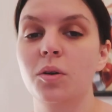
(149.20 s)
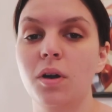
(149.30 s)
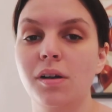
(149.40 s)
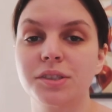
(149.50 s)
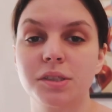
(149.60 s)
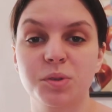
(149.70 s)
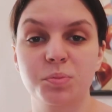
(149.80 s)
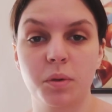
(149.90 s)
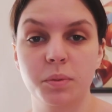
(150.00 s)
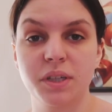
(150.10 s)
Whilst it was
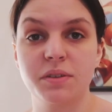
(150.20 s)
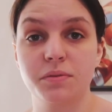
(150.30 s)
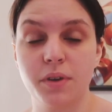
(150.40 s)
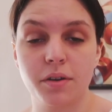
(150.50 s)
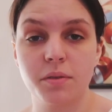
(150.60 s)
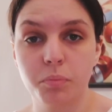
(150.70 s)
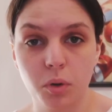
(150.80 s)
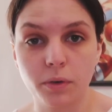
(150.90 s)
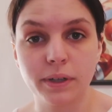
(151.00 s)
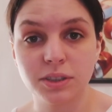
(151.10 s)
probably very
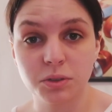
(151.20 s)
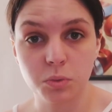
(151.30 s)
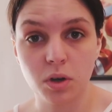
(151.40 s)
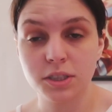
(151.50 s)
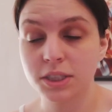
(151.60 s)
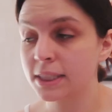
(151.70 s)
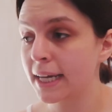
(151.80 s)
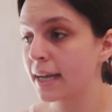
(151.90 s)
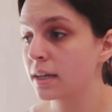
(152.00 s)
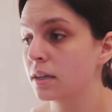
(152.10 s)
boring to watch
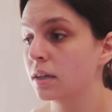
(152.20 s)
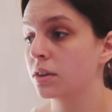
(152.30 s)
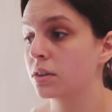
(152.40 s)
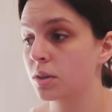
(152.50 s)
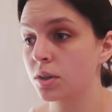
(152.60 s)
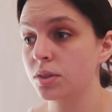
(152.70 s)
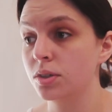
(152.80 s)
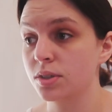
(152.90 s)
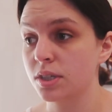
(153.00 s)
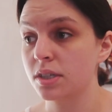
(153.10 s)
today, the good
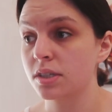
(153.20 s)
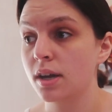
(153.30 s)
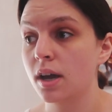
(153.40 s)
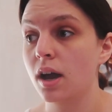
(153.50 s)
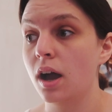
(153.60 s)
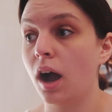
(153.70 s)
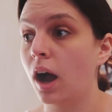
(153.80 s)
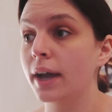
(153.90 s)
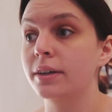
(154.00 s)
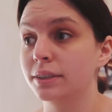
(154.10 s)
news is
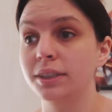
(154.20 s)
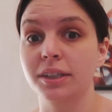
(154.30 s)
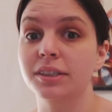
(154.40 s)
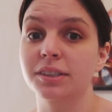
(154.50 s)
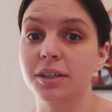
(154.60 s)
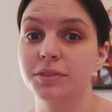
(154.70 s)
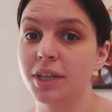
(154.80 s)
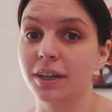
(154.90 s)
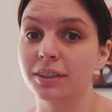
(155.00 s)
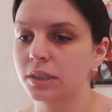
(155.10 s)
I got a ton of stuff
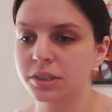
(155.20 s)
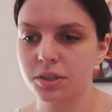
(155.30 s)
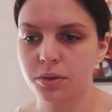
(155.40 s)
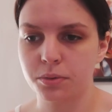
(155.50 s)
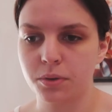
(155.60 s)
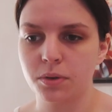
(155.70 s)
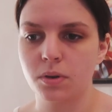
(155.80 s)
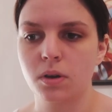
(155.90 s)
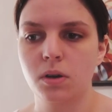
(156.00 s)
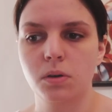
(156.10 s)
done. I listened
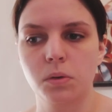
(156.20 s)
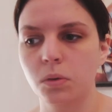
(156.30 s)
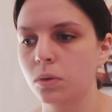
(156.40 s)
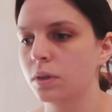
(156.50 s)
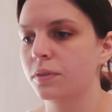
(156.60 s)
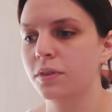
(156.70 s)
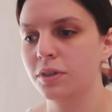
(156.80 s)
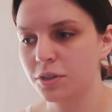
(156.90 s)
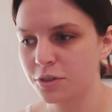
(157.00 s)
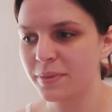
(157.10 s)
through all of
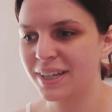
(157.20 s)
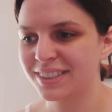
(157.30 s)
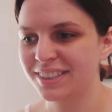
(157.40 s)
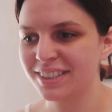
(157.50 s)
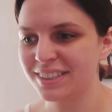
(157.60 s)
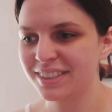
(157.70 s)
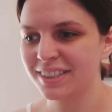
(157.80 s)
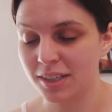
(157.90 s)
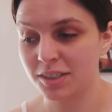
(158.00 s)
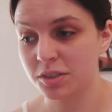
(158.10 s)
the new mixes,
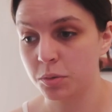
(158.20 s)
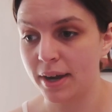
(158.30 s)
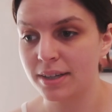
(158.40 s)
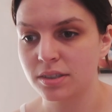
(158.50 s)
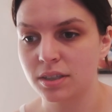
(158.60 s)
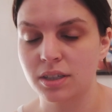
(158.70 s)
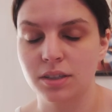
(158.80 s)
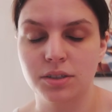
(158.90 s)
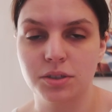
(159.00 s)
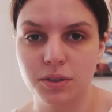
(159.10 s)
so that's twice
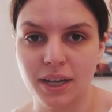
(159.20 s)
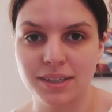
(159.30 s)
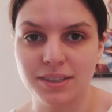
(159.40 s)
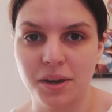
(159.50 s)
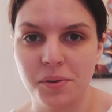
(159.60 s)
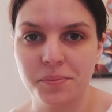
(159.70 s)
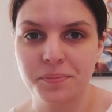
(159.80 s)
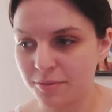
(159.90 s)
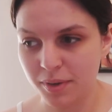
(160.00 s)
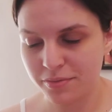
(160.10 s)
in 2 days now,
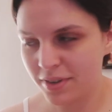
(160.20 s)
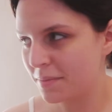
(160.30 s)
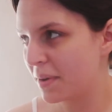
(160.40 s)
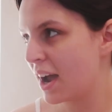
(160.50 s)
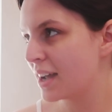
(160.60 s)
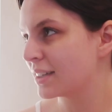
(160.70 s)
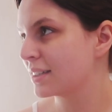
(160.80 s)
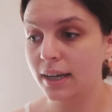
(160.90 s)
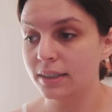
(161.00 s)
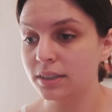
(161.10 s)
gave my feedback,
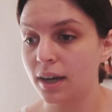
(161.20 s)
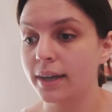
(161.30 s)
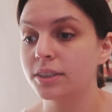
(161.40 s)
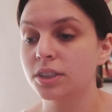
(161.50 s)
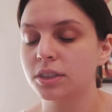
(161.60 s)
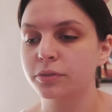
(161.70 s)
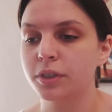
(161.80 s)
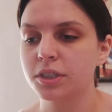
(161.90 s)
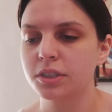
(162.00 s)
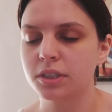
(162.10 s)
and I just
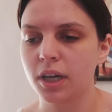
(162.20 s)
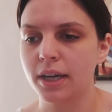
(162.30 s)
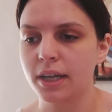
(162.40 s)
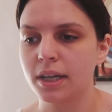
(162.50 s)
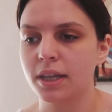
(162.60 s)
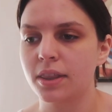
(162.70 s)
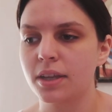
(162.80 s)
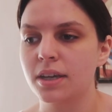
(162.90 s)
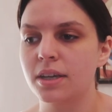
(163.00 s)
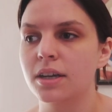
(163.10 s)
finished designing
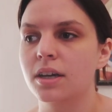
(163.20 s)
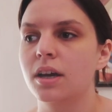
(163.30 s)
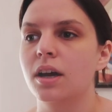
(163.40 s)
the